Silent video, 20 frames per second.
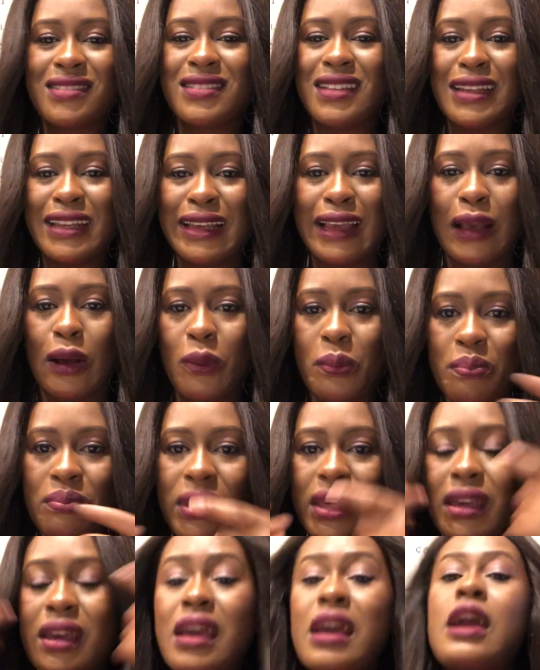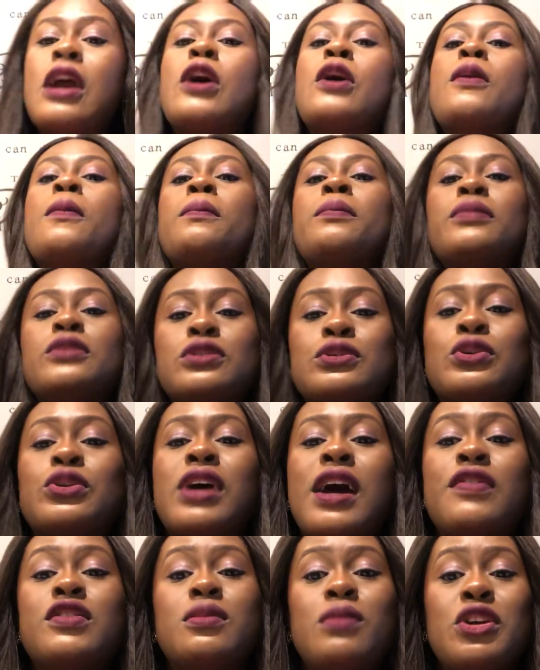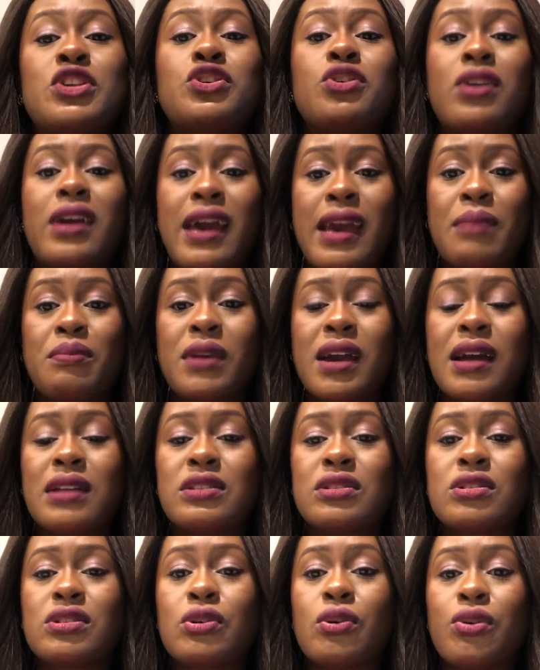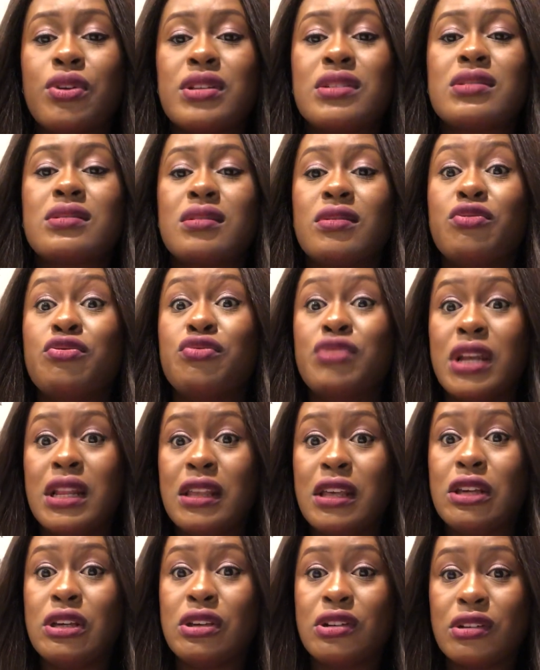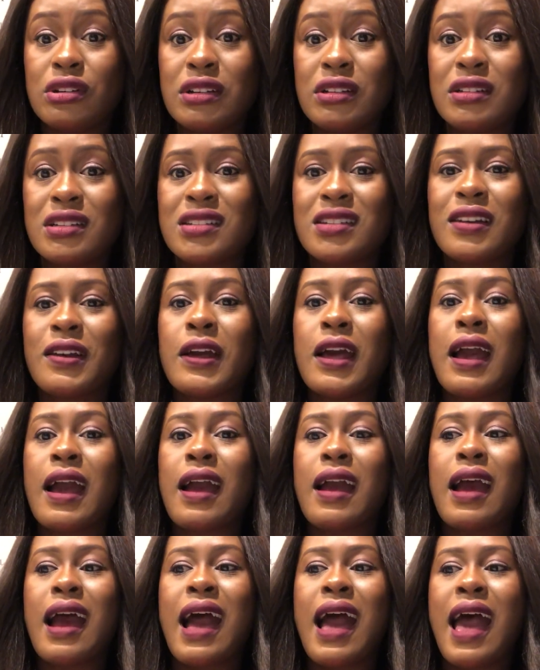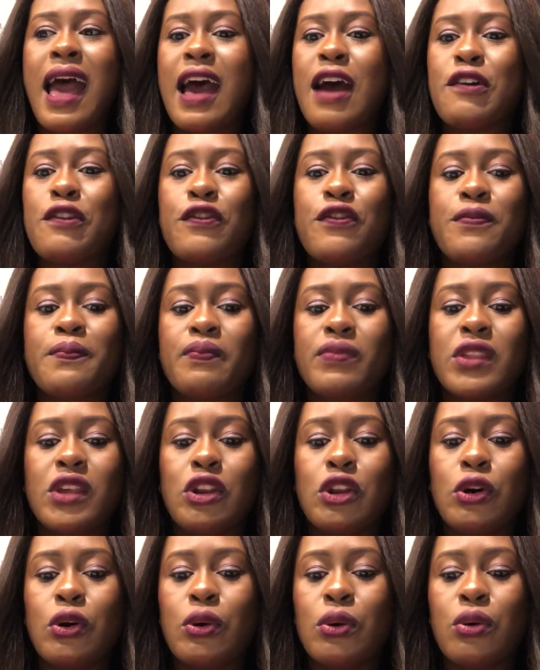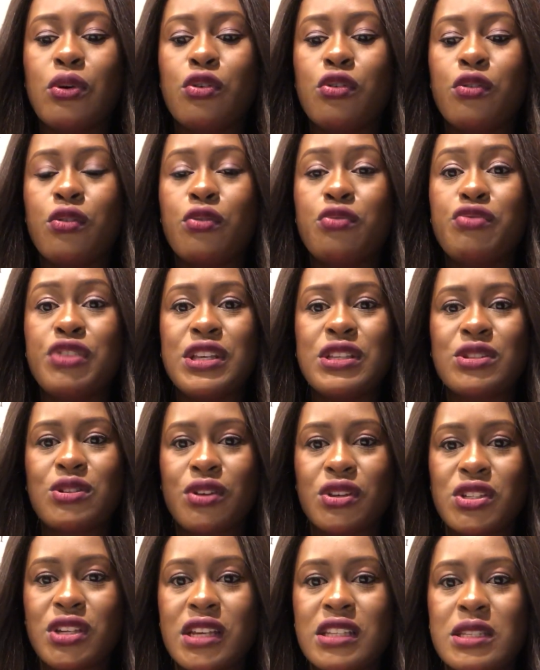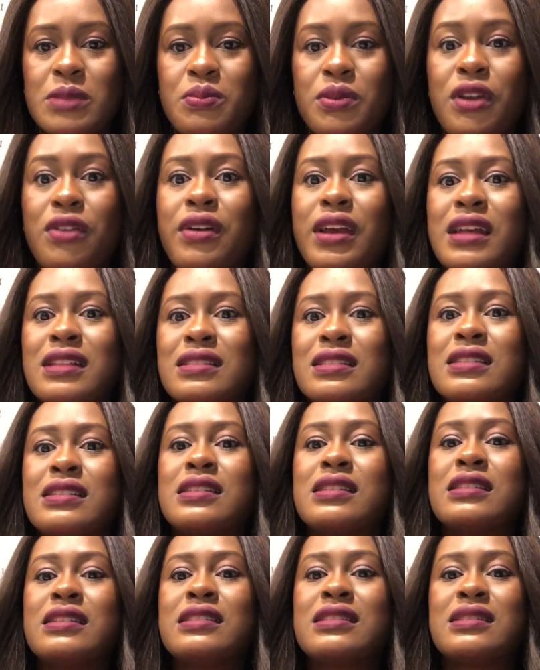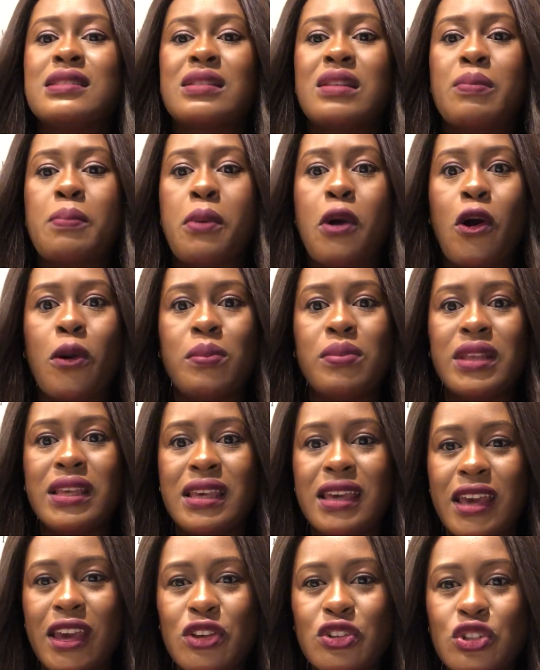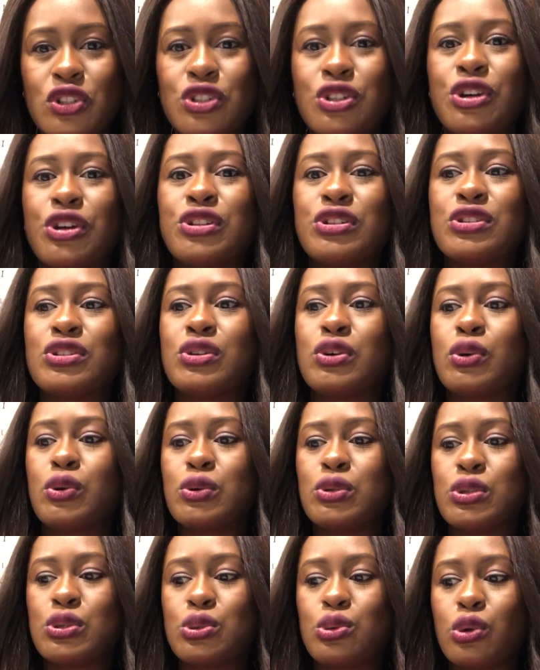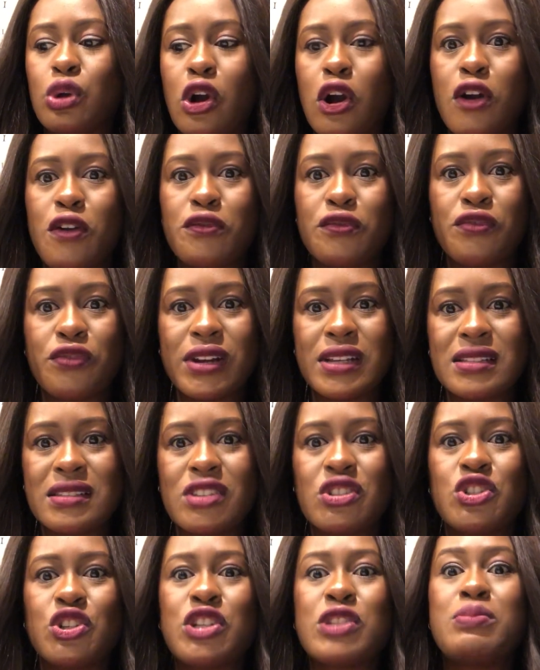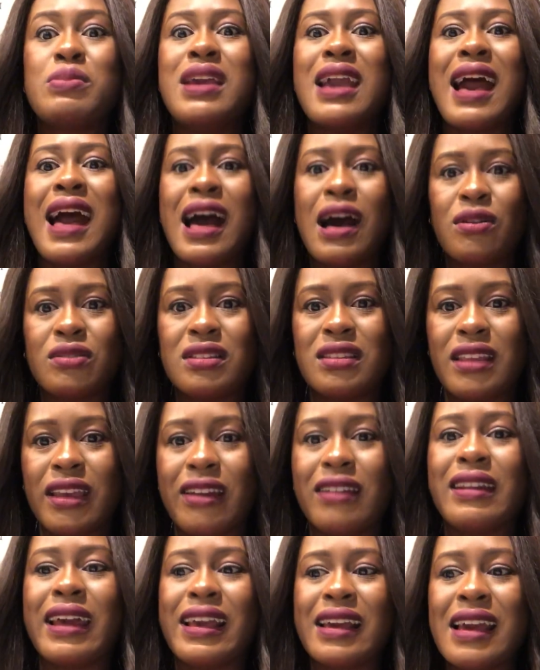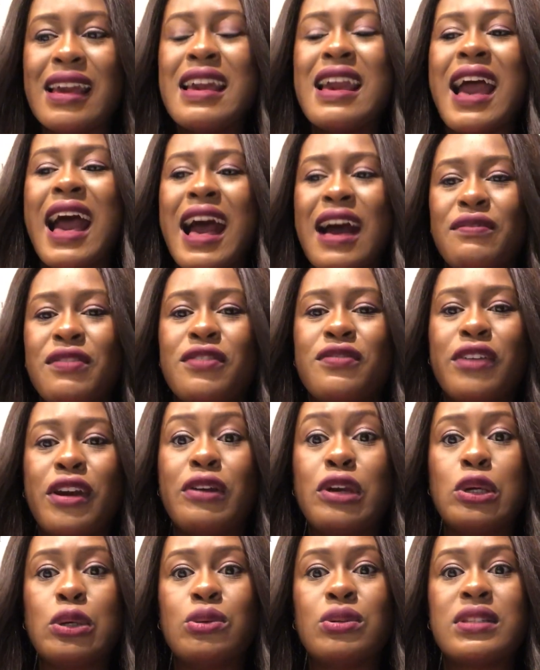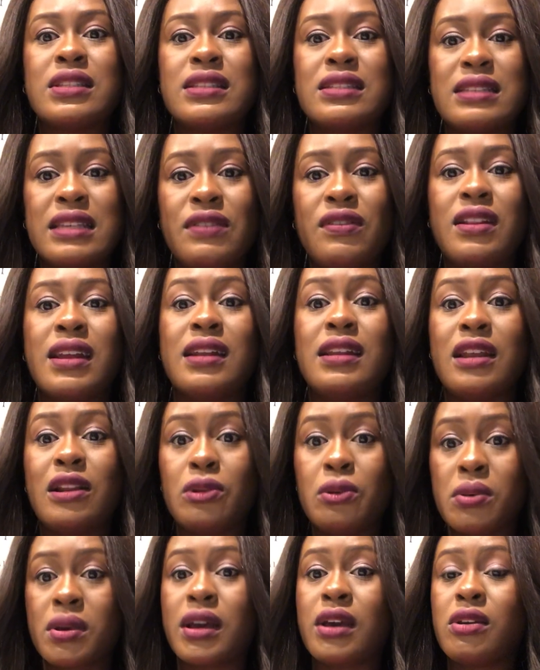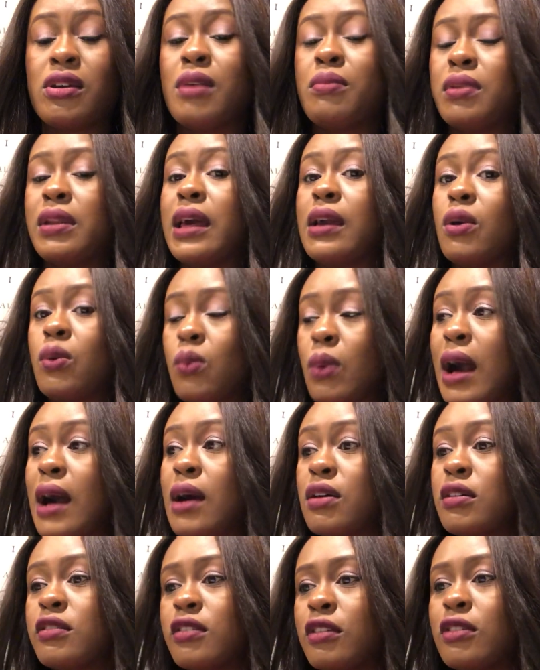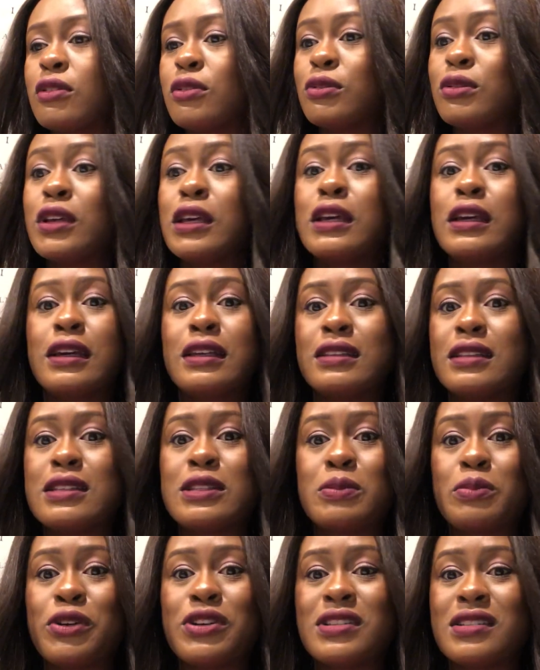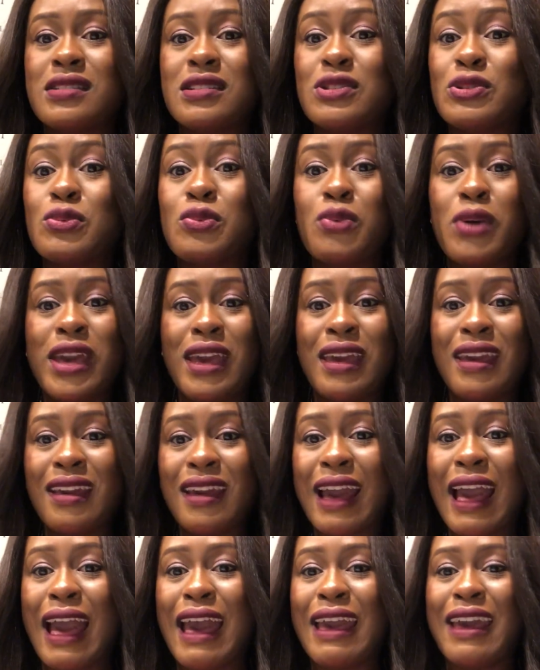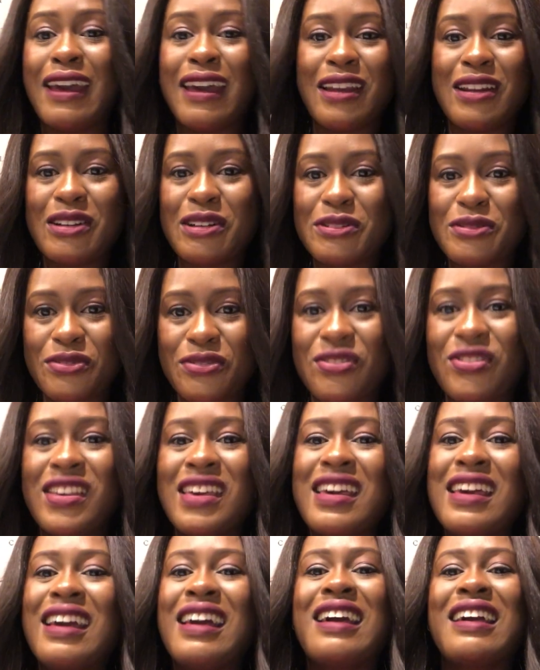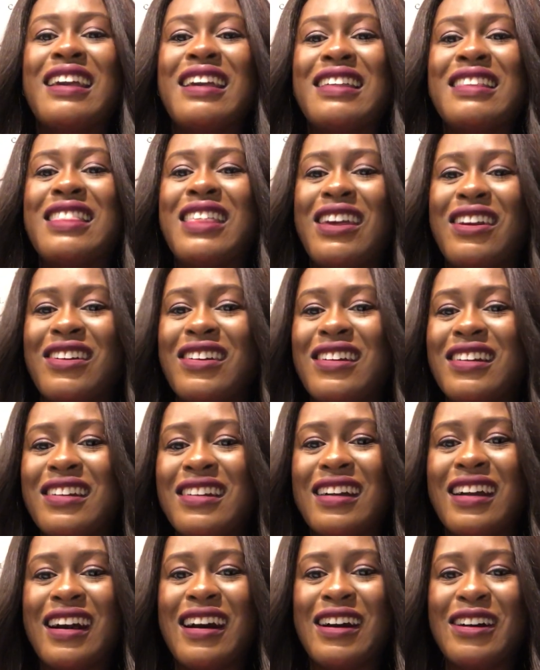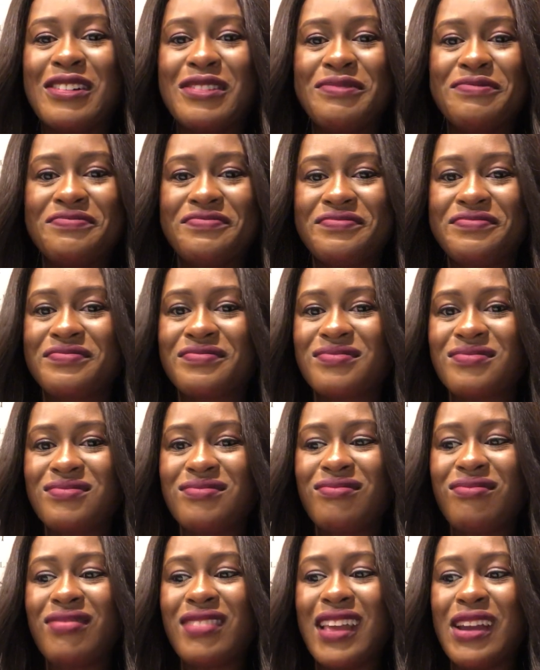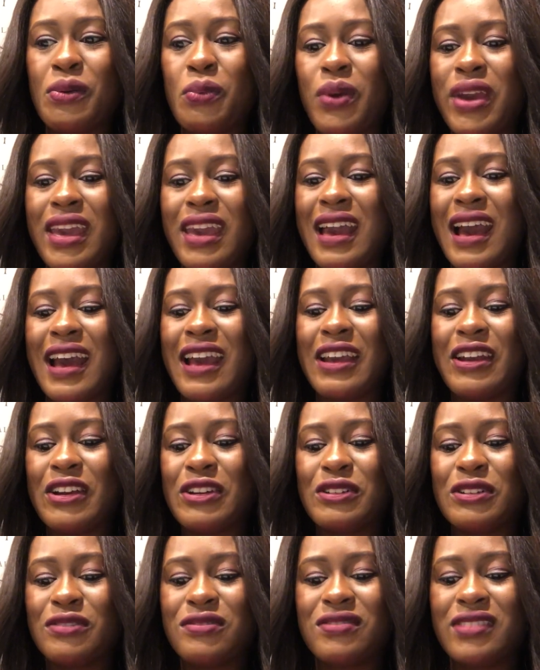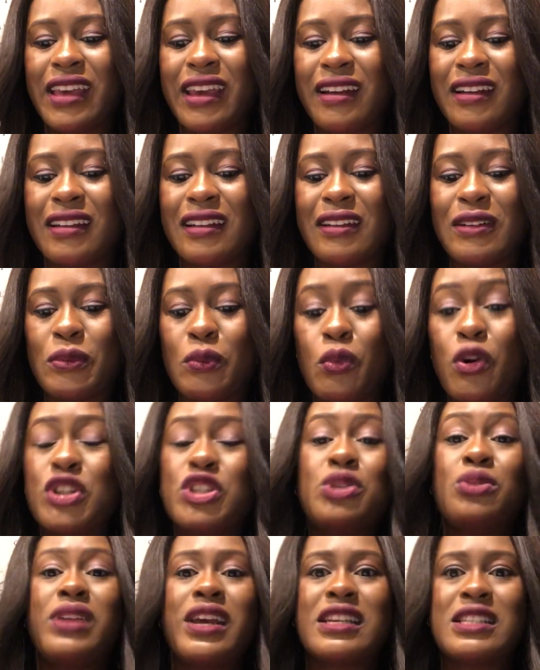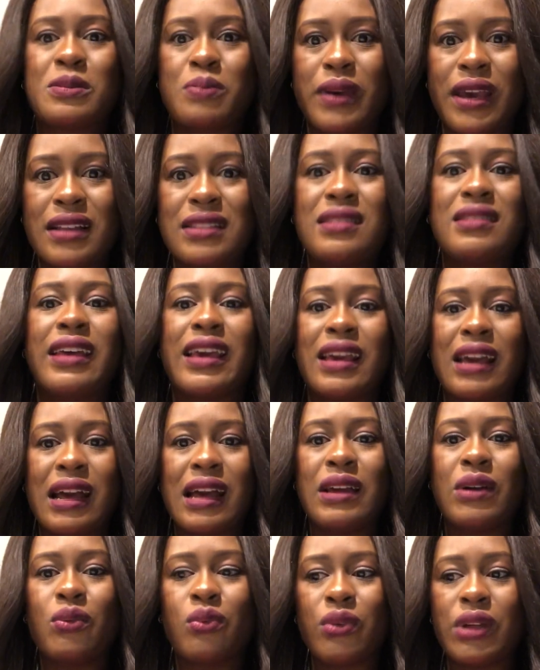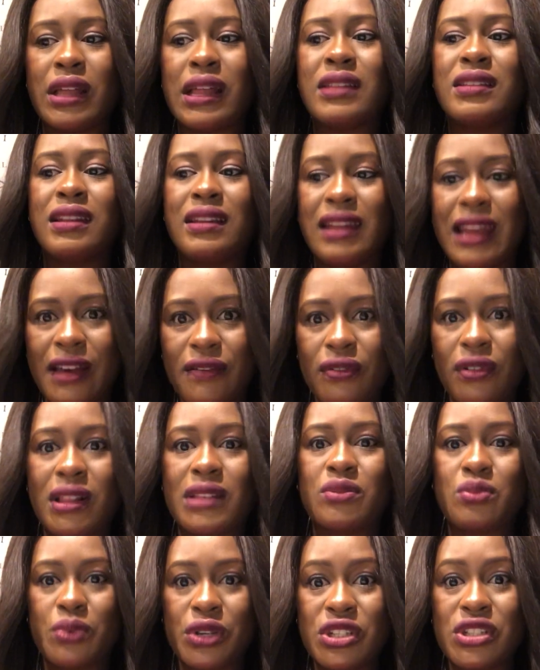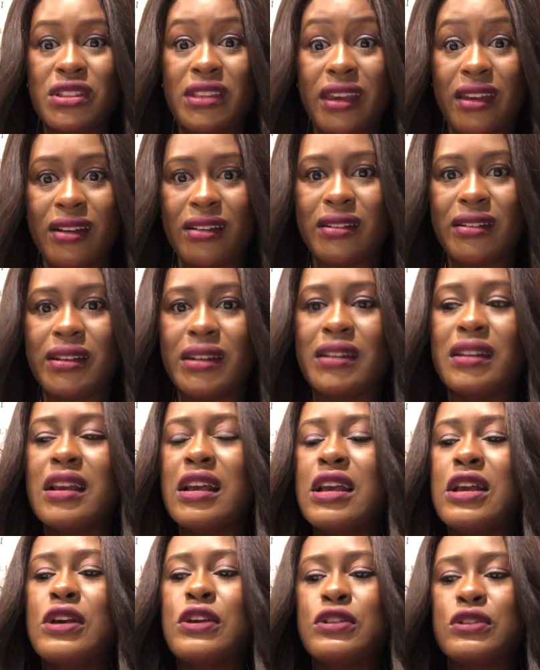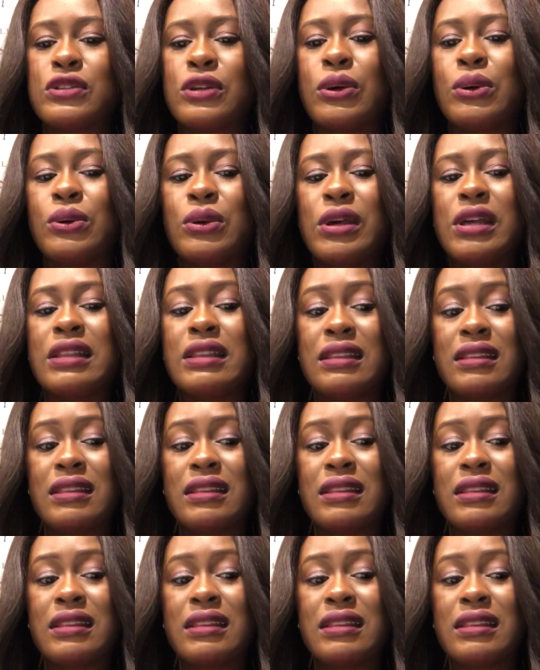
Didn't help me. So you have to make sure MCAT score is really good. Have, you know, research experiences, publications, go to conferences, just be out there. Like, have a very good C V that they look at you and be like, wow, you know, this person is way ahead of their, um, way ahead of their, what you'd expect, like, at the level at which they are in. So